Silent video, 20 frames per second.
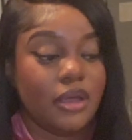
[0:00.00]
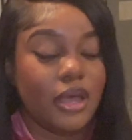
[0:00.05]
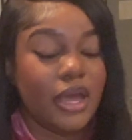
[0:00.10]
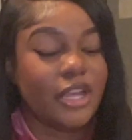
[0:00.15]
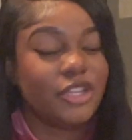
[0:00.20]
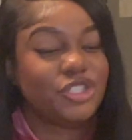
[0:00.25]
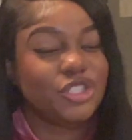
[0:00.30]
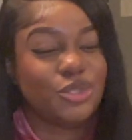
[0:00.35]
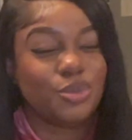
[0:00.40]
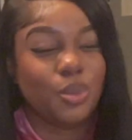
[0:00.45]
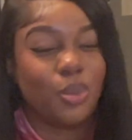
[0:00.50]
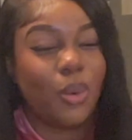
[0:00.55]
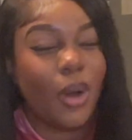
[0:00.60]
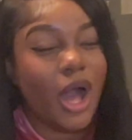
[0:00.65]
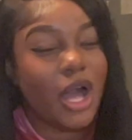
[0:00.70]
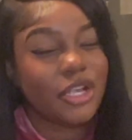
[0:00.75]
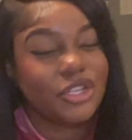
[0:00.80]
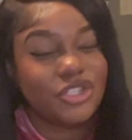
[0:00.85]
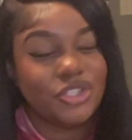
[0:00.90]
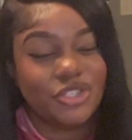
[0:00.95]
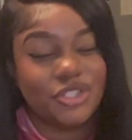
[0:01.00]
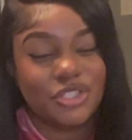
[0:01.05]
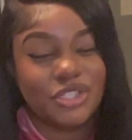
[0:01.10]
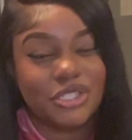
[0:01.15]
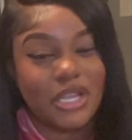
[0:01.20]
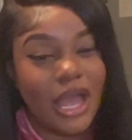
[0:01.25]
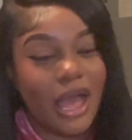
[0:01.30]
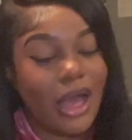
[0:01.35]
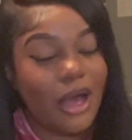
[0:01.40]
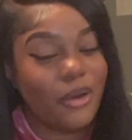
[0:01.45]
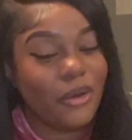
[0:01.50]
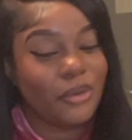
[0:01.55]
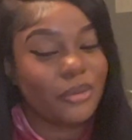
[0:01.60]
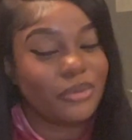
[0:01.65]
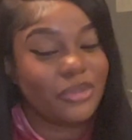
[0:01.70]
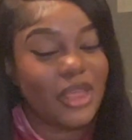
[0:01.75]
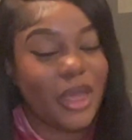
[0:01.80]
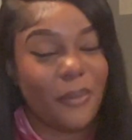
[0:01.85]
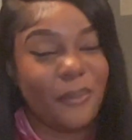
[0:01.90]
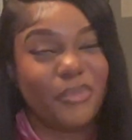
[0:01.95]
And just watch how
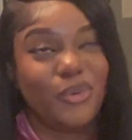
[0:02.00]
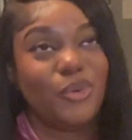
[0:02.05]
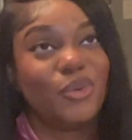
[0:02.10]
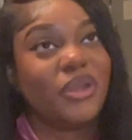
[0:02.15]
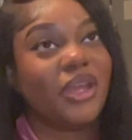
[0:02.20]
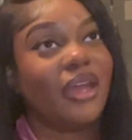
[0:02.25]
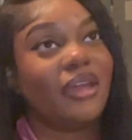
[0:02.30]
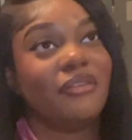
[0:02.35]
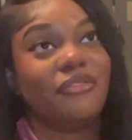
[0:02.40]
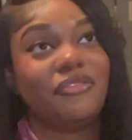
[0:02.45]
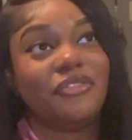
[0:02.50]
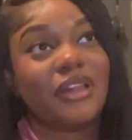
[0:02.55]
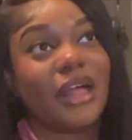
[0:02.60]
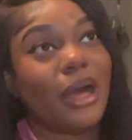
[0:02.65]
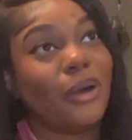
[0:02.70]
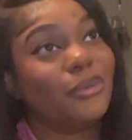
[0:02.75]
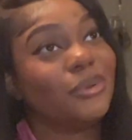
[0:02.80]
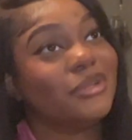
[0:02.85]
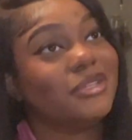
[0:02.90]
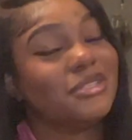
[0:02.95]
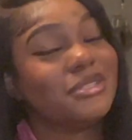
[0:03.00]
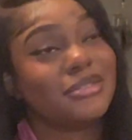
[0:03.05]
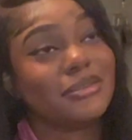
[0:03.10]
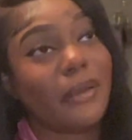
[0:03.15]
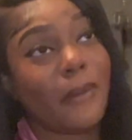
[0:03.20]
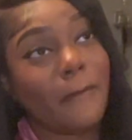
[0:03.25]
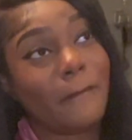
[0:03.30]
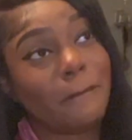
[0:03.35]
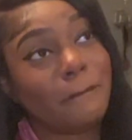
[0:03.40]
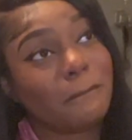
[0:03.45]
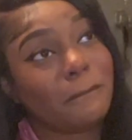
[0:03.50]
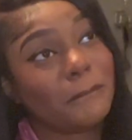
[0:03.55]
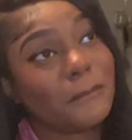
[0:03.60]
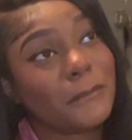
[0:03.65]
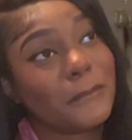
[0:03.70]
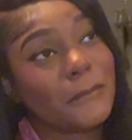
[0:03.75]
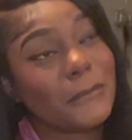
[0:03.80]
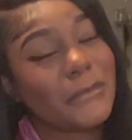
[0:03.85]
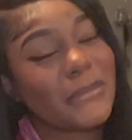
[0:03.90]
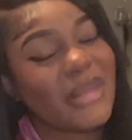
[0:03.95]
that bouquet of flowers
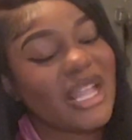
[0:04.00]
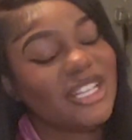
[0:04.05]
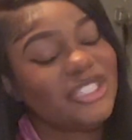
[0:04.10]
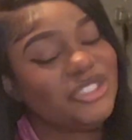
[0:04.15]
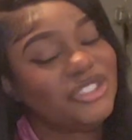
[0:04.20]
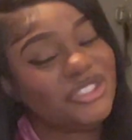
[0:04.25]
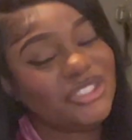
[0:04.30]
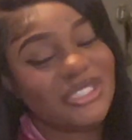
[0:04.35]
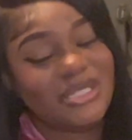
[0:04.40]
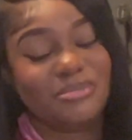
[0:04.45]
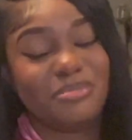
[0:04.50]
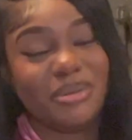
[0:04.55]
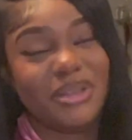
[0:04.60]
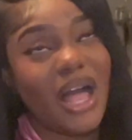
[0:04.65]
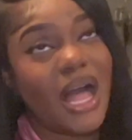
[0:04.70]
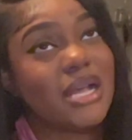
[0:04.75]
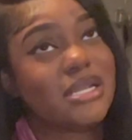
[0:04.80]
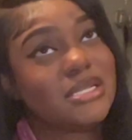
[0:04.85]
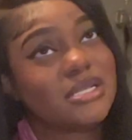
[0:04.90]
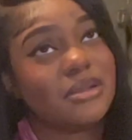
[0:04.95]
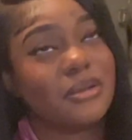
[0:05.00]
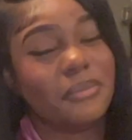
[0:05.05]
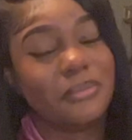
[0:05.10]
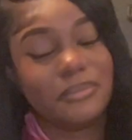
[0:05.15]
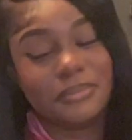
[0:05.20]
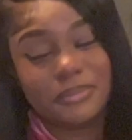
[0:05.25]
just blossom.